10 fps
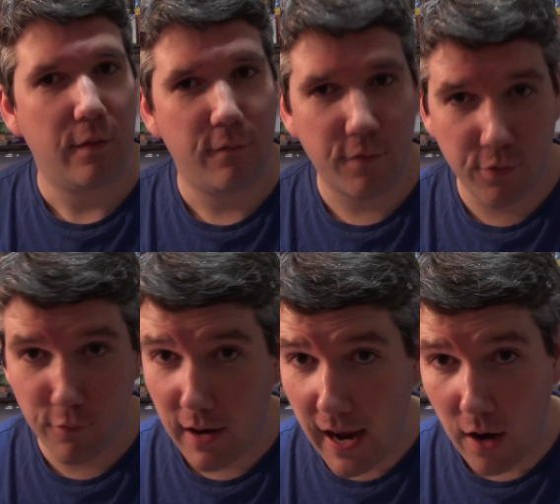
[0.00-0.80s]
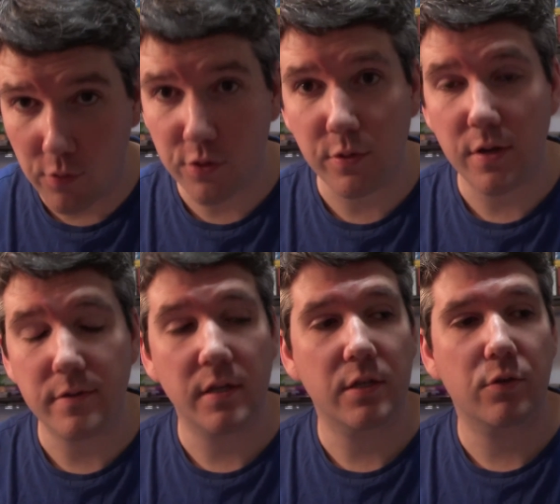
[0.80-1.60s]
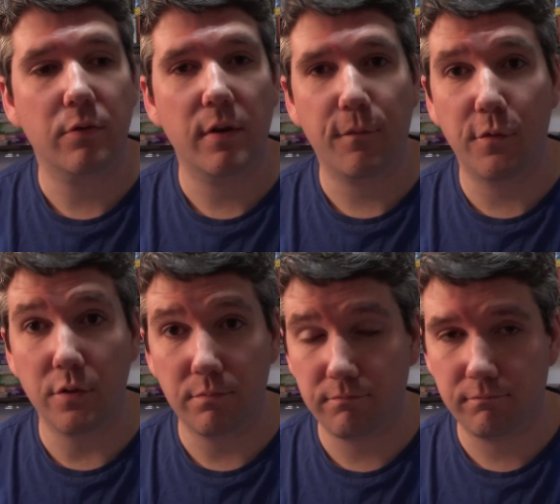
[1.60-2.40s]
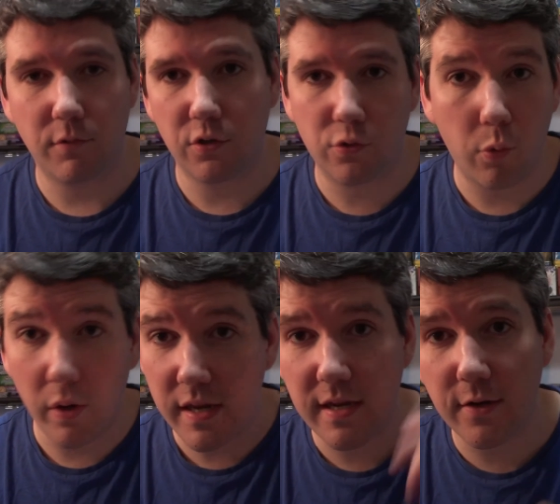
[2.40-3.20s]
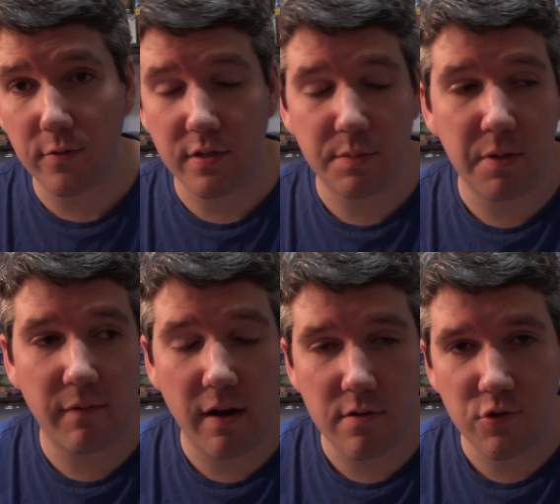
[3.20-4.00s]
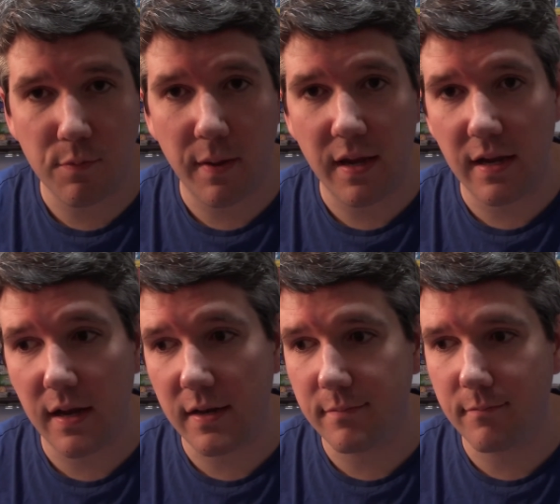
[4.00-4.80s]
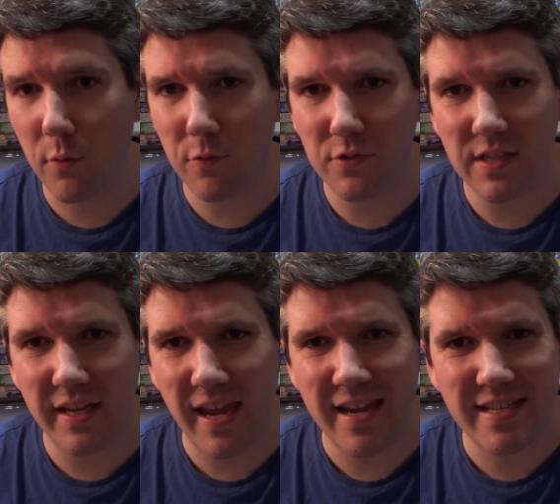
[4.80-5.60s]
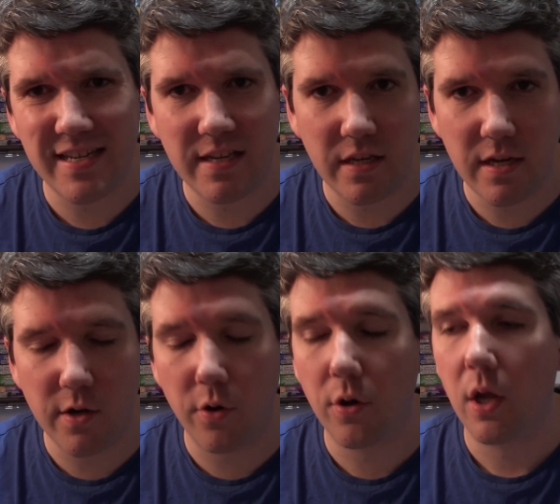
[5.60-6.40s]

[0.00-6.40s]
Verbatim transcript: Throughout Yu-Gi-Oh's history, for the 20 years it's been around in Japan and almost like 18 here,